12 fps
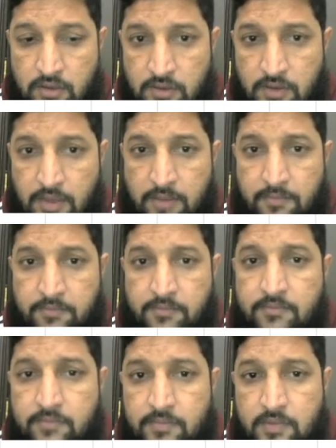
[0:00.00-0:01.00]
tab,
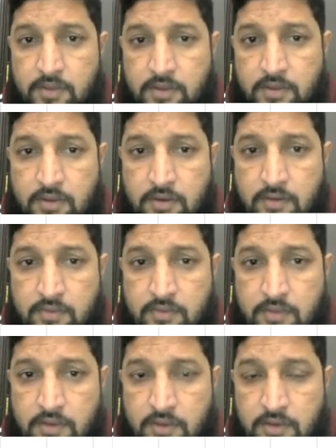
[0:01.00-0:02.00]

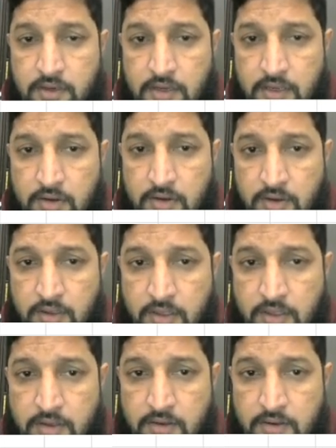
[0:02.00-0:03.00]
then click
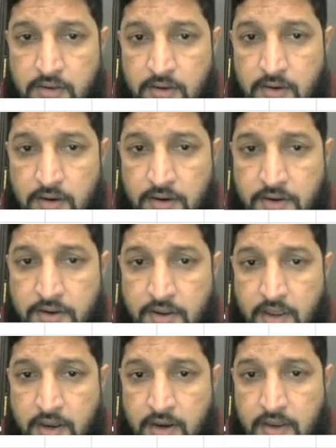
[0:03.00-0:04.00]
here and
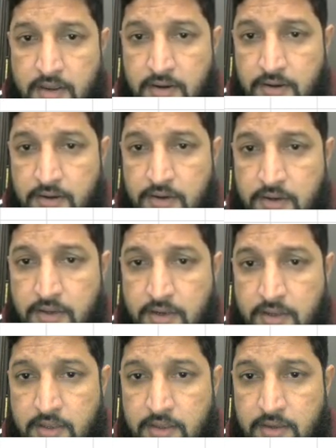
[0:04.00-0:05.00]
drag till
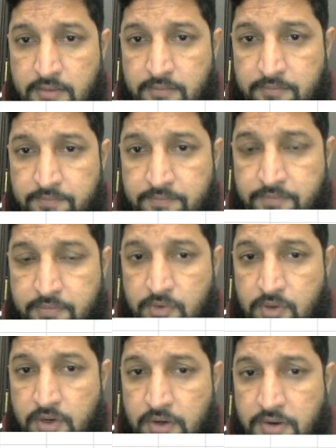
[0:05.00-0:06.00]
here. You
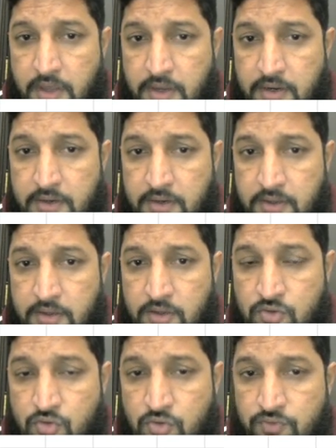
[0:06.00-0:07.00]
can drag it.
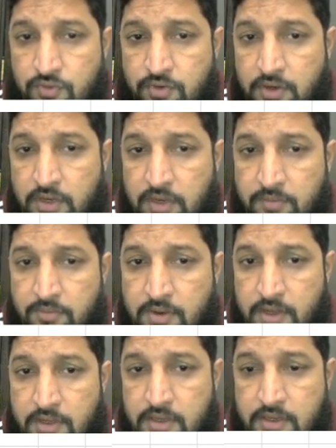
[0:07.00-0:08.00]
So if you keep
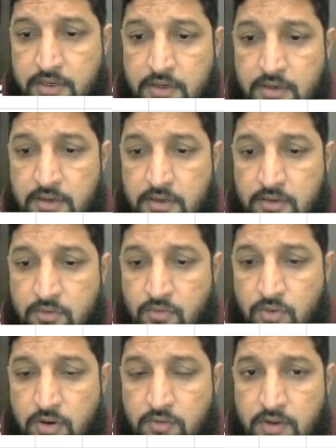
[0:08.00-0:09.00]
dragging it,
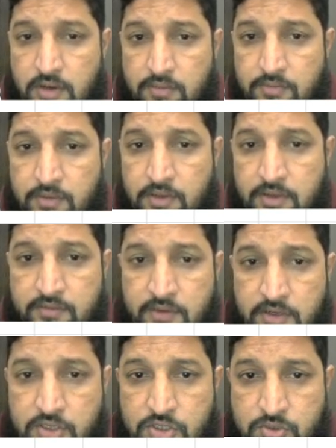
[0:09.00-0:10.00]
what will come in
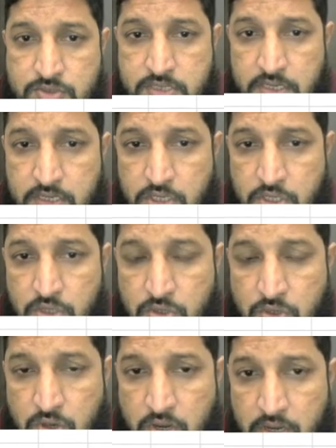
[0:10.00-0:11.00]
Excel shows that you